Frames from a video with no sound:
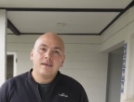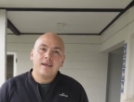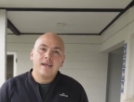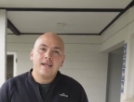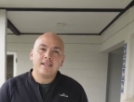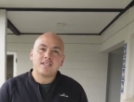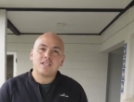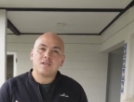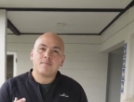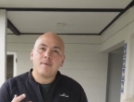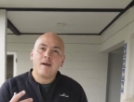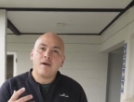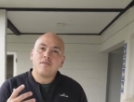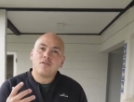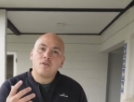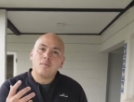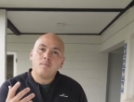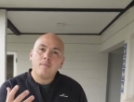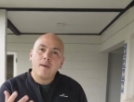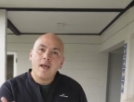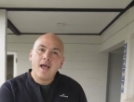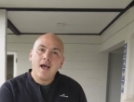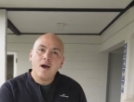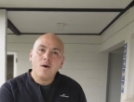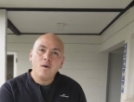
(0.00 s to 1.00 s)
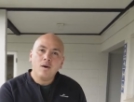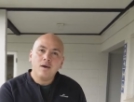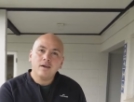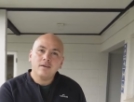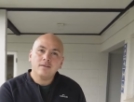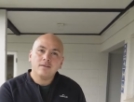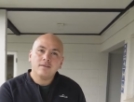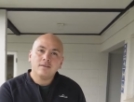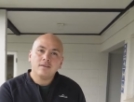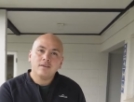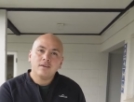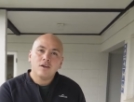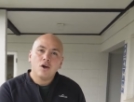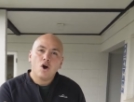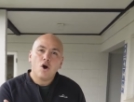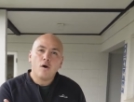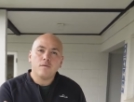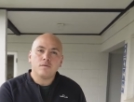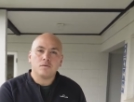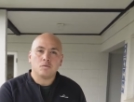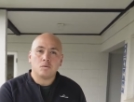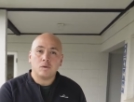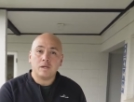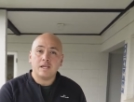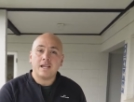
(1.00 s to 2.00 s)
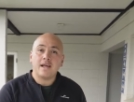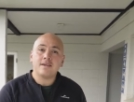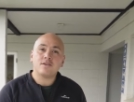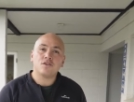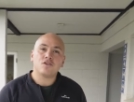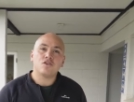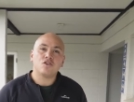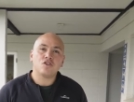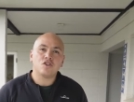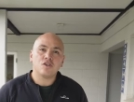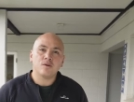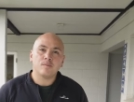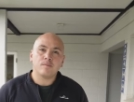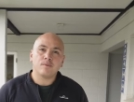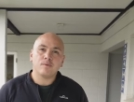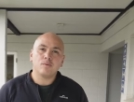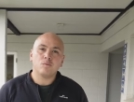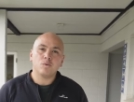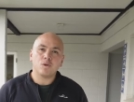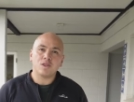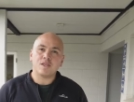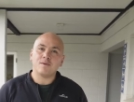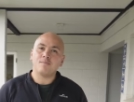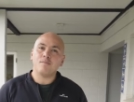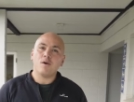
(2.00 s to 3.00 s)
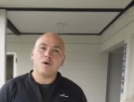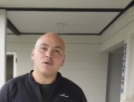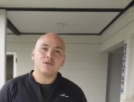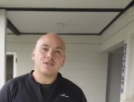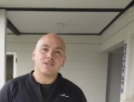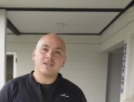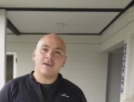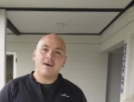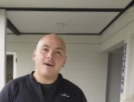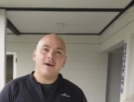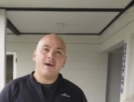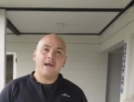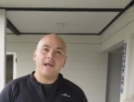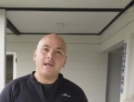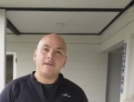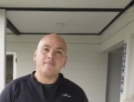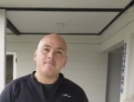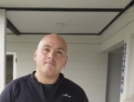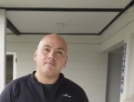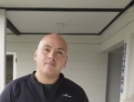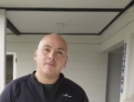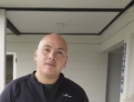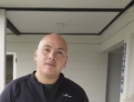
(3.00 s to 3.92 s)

It's about the power of a relationship with the Most High.